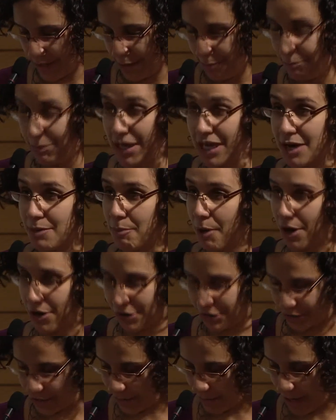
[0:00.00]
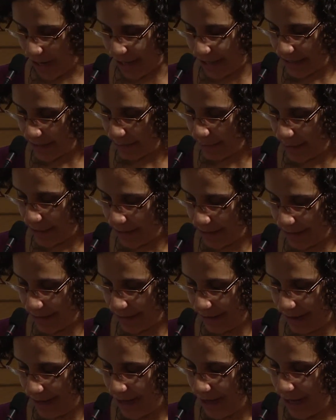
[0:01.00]
Being a partner to my husband,
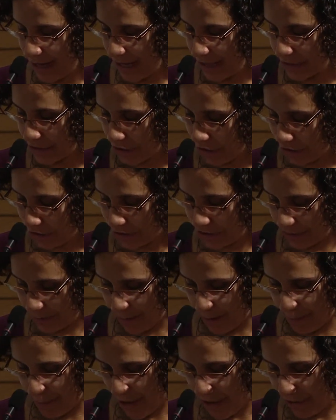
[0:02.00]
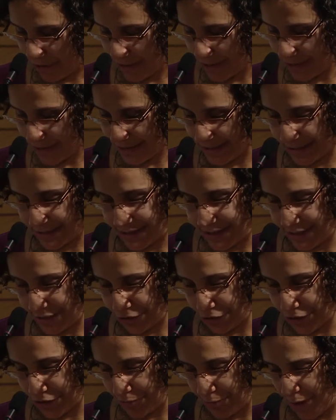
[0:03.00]
a daughter to my parents, and
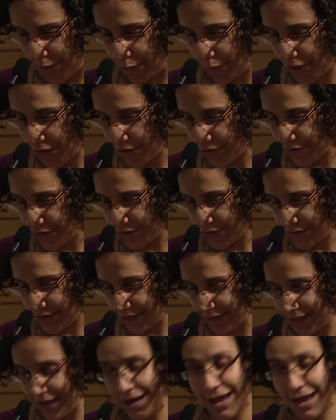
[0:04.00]
sister to my brothers,